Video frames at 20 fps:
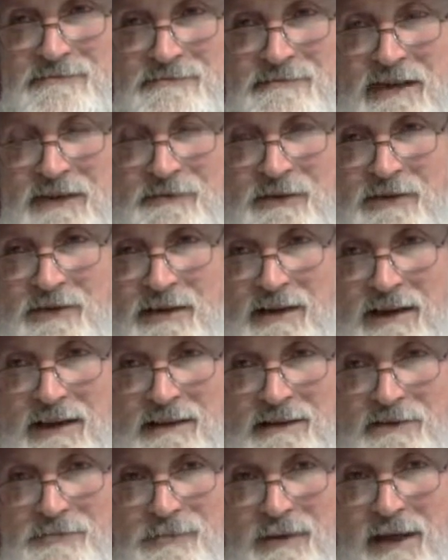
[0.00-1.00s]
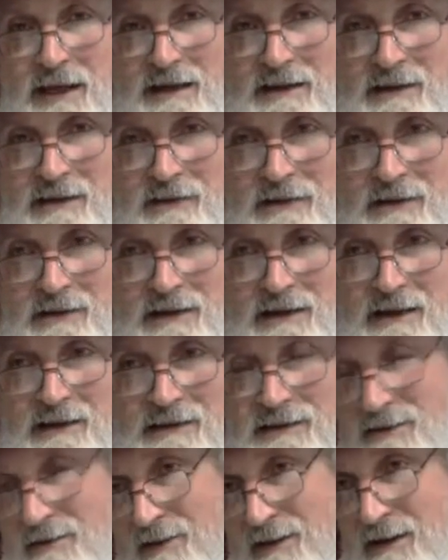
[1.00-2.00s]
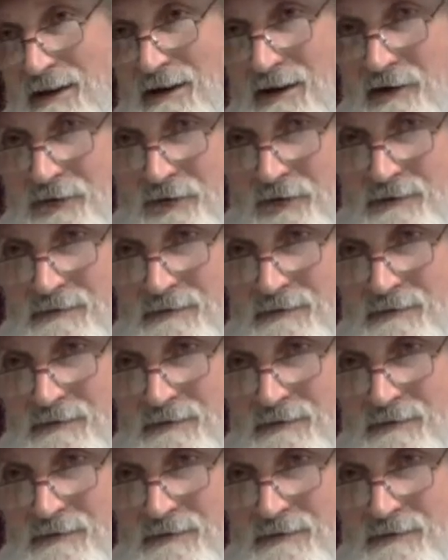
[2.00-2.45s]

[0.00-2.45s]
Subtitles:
If a seed is planted in the ground, it's the earth.